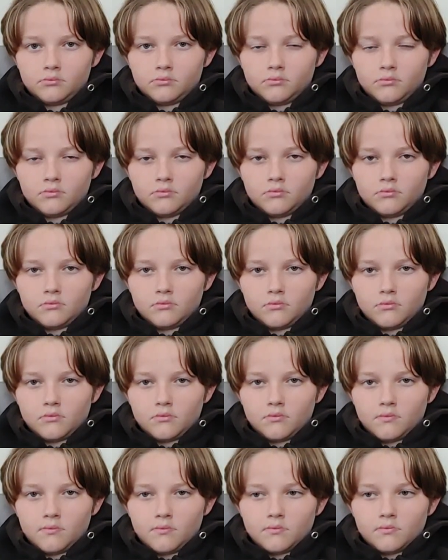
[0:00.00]

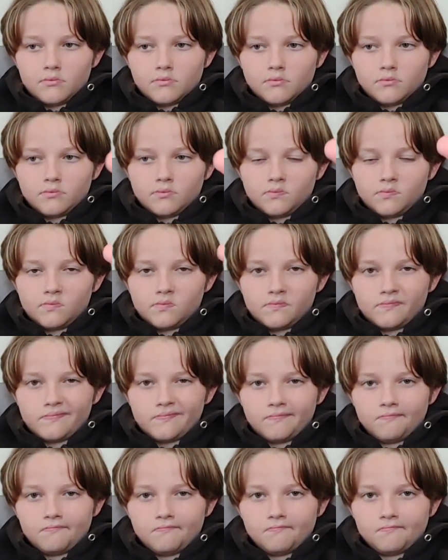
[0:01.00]

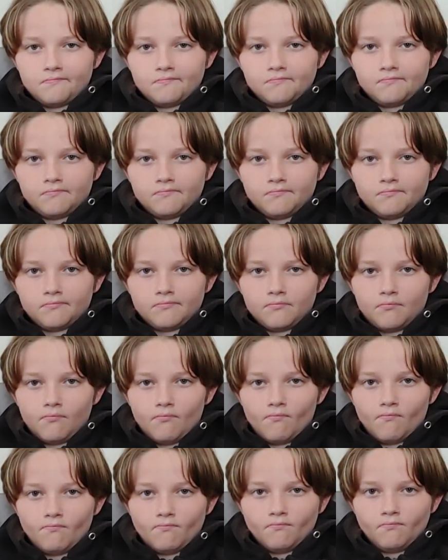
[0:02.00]

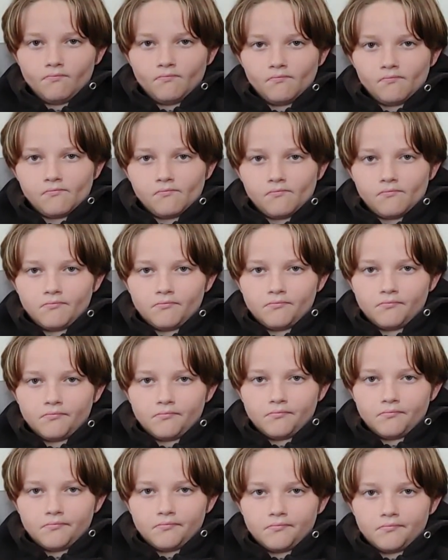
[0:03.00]

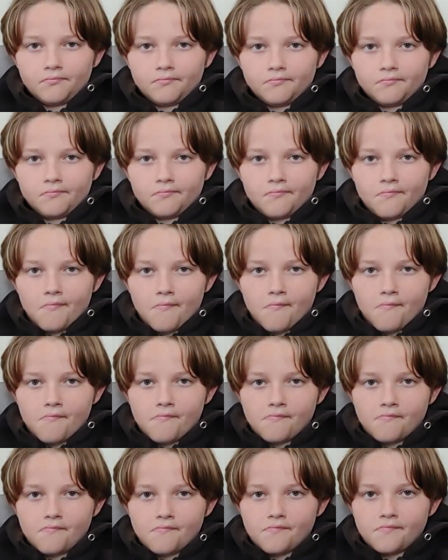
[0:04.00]

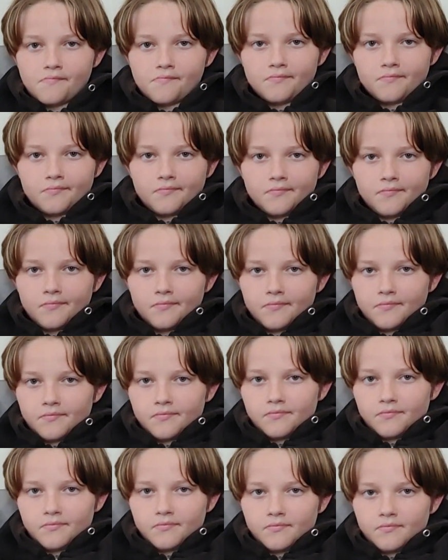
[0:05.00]

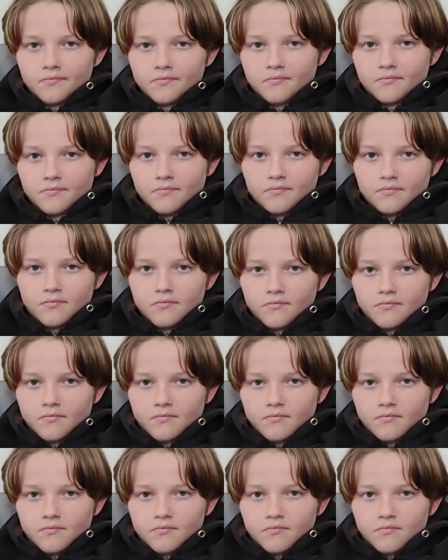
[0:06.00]

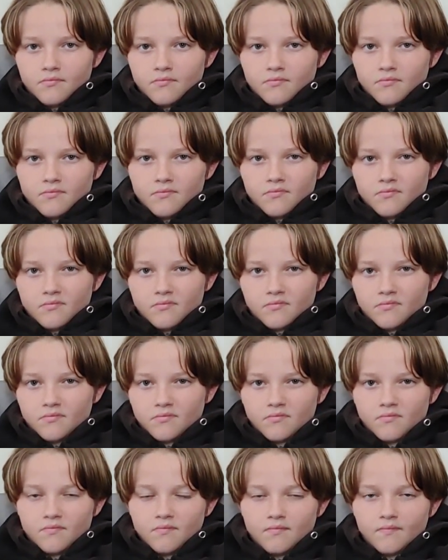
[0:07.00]
(not speaking)